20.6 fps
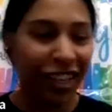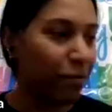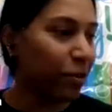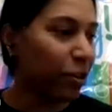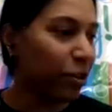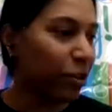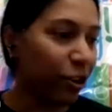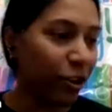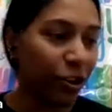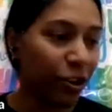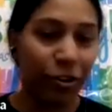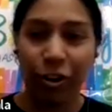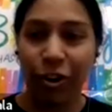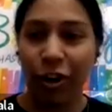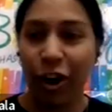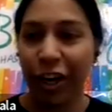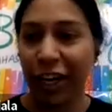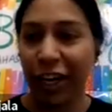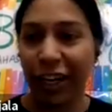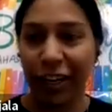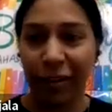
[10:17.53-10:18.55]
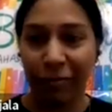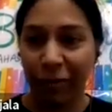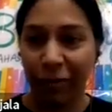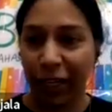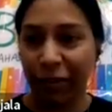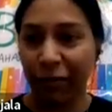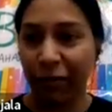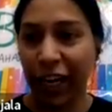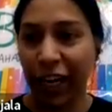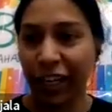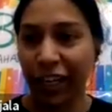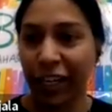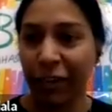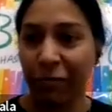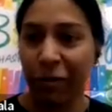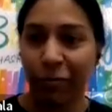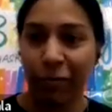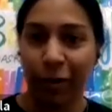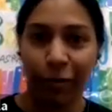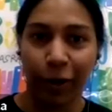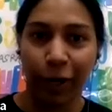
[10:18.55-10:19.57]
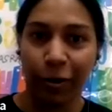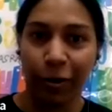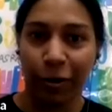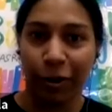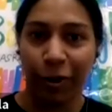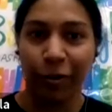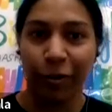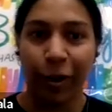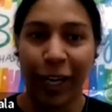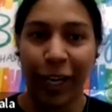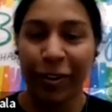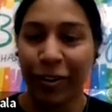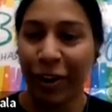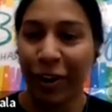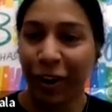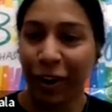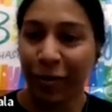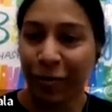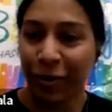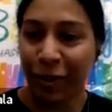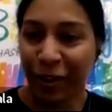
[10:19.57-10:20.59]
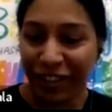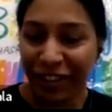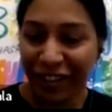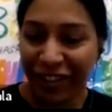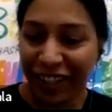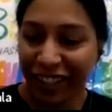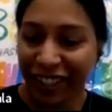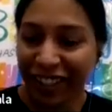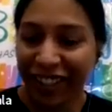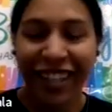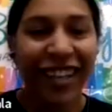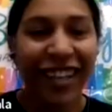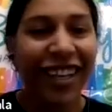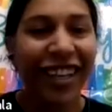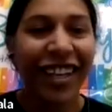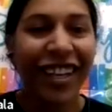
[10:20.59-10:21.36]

I mean, you're not a like faculty member. Why do you talk about these things?